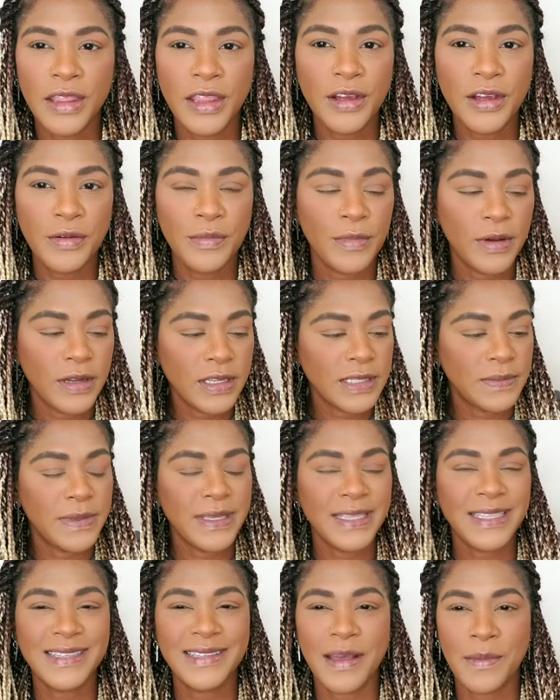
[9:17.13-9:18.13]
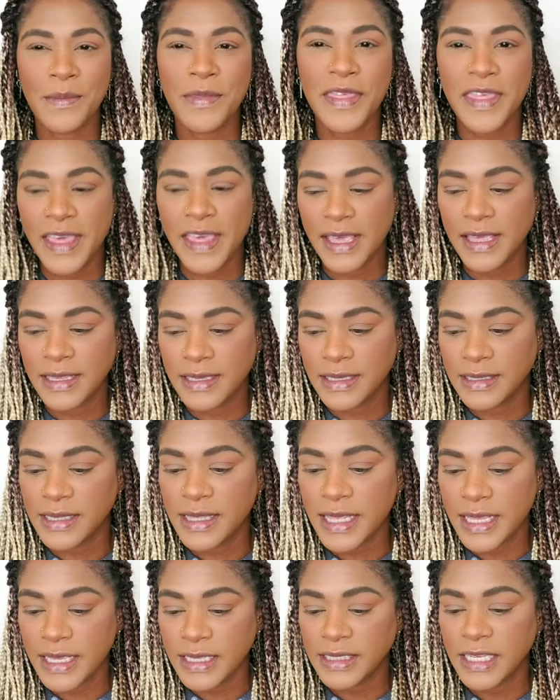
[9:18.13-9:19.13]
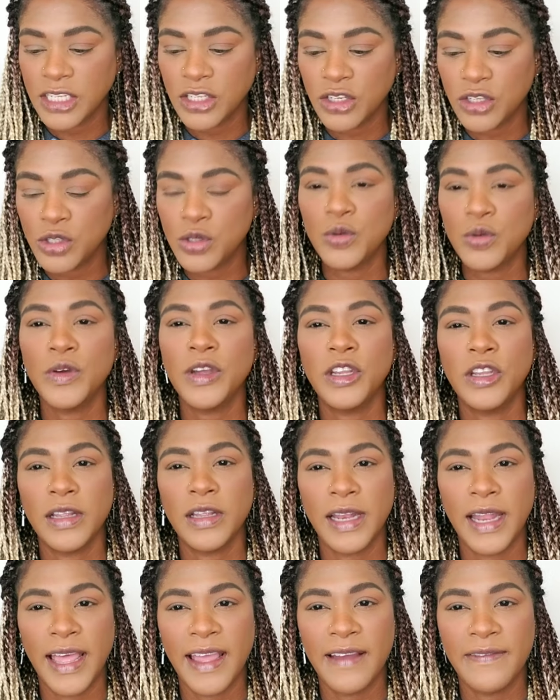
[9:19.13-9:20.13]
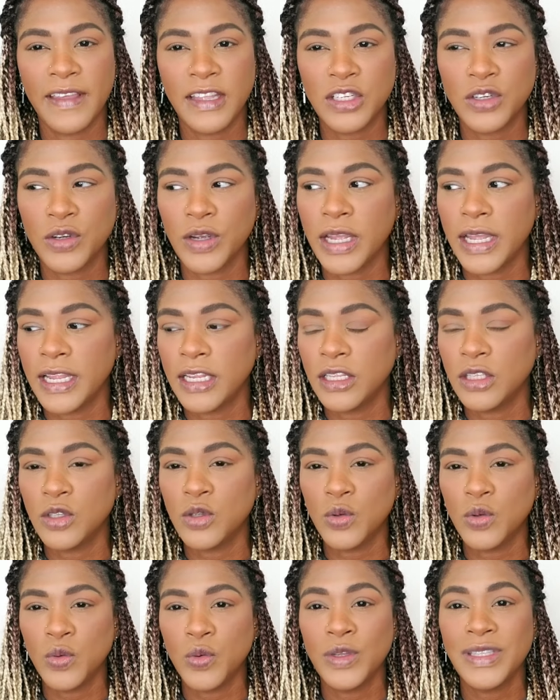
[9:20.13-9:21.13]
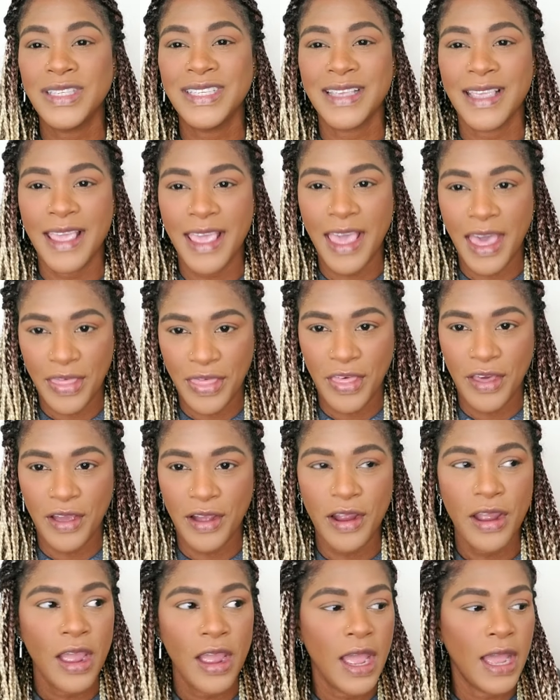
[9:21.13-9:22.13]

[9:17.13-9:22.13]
there must be some things things that you do in your life that you can do together